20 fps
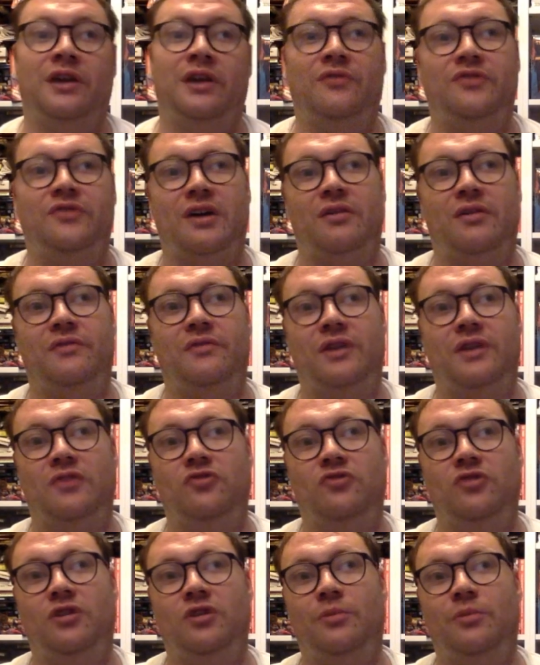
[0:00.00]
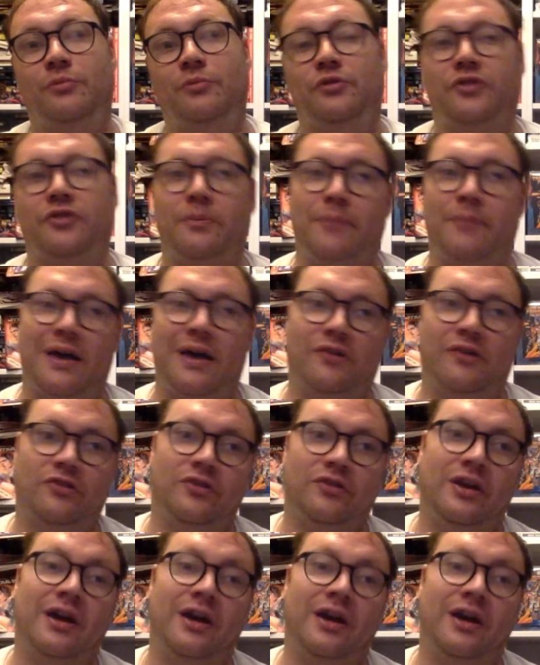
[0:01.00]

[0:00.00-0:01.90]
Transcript: of Terraventure, and was the best.